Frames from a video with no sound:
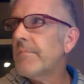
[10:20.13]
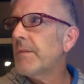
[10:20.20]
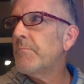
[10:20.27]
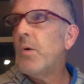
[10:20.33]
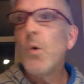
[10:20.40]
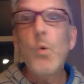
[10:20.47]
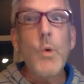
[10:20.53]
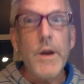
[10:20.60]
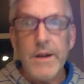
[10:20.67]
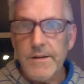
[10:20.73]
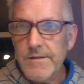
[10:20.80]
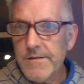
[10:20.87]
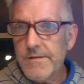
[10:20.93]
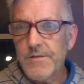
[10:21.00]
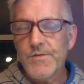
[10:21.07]

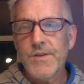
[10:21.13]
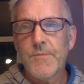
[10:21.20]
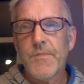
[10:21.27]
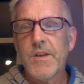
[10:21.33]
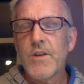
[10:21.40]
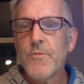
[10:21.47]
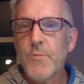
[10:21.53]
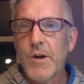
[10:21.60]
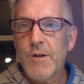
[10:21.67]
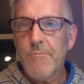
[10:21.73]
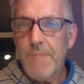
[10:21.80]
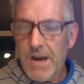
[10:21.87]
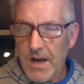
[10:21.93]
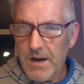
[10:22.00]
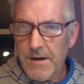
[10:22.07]
points or something that you want to
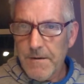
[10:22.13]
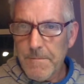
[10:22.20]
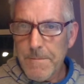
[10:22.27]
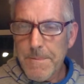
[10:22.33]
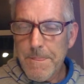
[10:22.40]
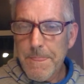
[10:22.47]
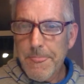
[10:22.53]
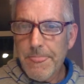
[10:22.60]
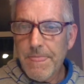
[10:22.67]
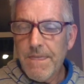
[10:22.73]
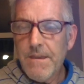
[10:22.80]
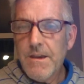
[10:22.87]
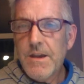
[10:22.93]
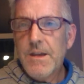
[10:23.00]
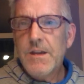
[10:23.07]
make.
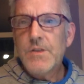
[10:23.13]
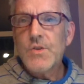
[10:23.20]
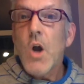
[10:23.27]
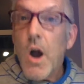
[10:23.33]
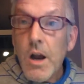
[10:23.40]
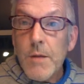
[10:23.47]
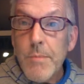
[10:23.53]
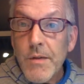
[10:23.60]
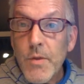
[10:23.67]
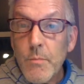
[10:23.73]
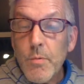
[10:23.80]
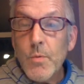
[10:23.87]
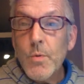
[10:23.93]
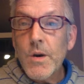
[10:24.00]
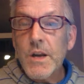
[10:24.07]
Talk about the
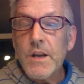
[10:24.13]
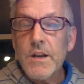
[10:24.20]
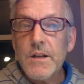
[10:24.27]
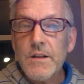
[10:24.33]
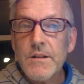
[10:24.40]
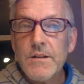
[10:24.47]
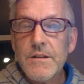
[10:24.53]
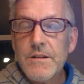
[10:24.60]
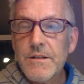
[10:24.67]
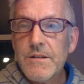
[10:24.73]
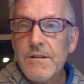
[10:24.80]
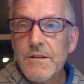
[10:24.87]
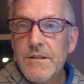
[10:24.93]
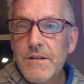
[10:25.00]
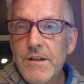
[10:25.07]
point.
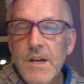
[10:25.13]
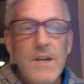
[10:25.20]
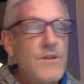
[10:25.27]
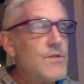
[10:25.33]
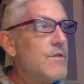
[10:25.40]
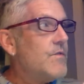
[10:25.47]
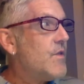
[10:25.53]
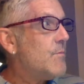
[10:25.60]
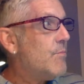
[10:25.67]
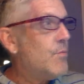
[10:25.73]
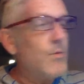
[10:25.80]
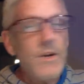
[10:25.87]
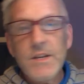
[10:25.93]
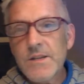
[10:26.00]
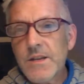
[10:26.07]
So if the
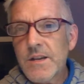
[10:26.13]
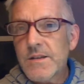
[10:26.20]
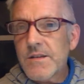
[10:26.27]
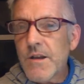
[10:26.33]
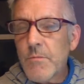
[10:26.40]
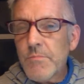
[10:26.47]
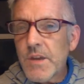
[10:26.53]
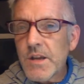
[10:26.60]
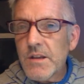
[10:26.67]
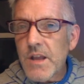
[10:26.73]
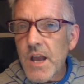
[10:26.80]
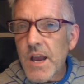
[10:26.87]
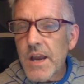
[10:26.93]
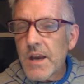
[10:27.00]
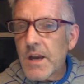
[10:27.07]
point says something
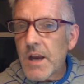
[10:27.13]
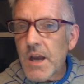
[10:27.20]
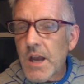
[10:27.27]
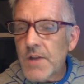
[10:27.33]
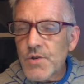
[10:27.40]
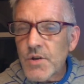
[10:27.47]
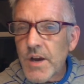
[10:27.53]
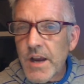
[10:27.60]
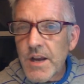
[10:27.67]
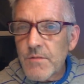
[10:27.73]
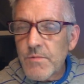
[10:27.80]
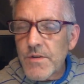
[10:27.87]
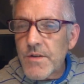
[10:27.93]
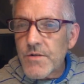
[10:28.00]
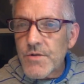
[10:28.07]
like educated
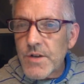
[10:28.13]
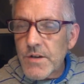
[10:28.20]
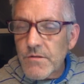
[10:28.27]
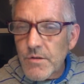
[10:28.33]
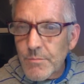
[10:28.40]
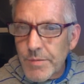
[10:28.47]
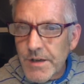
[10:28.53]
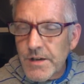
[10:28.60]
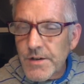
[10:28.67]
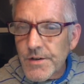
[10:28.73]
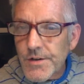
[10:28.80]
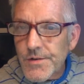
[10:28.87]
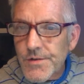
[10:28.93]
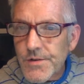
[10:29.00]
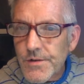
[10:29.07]
with their general
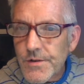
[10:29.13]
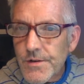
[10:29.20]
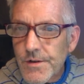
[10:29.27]
peers,